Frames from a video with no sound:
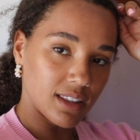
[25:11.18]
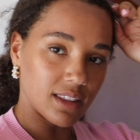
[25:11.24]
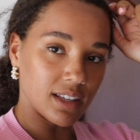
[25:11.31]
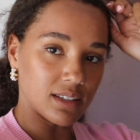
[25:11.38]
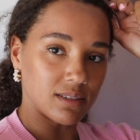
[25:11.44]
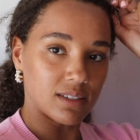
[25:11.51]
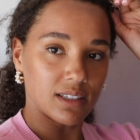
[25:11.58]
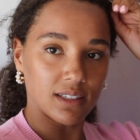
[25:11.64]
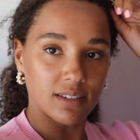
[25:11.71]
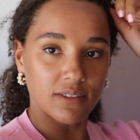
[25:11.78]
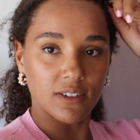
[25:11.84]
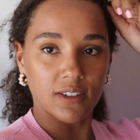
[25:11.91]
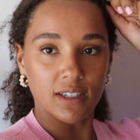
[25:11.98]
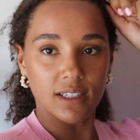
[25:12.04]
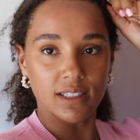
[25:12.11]
this one I
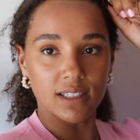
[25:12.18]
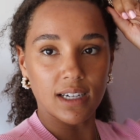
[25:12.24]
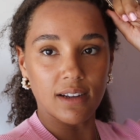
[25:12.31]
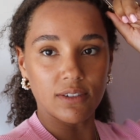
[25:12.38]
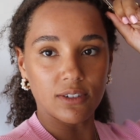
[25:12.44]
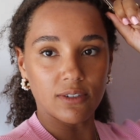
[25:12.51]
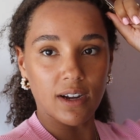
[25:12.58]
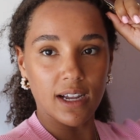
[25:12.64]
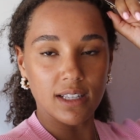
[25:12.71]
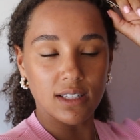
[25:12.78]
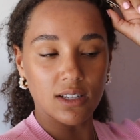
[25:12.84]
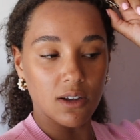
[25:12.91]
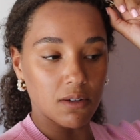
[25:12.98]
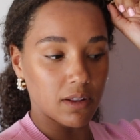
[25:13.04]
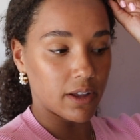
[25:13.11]
feel like he's gonna have to ride
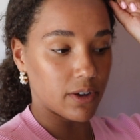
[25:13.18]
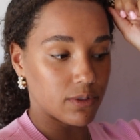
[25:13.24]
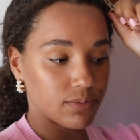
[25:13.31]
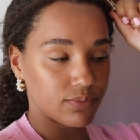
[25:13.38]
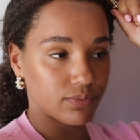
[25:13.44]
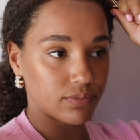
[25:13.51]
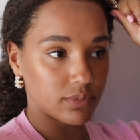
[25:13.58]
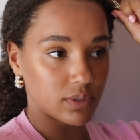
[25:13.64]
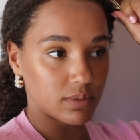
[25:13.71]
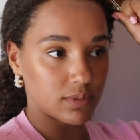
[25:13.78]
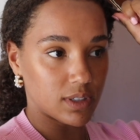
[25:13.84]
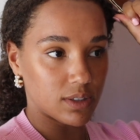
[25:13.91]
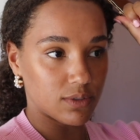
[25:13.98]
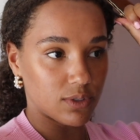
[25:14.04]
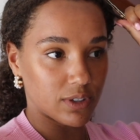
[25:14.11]
solo,
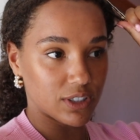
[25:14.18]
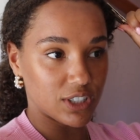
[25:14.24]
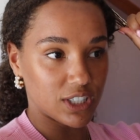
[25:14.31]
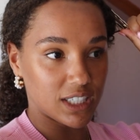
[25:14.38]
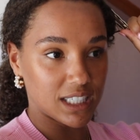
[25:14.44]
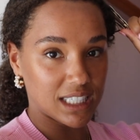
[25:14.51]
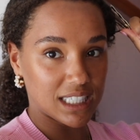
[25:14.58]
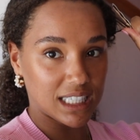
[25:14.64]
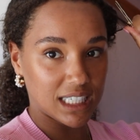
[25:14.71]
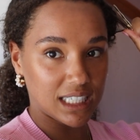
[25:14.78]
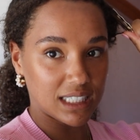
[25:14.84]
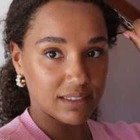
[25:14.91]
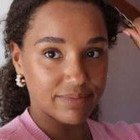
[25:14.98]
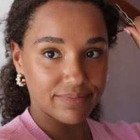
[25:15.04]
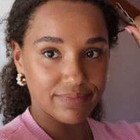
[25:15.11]
unfortunately.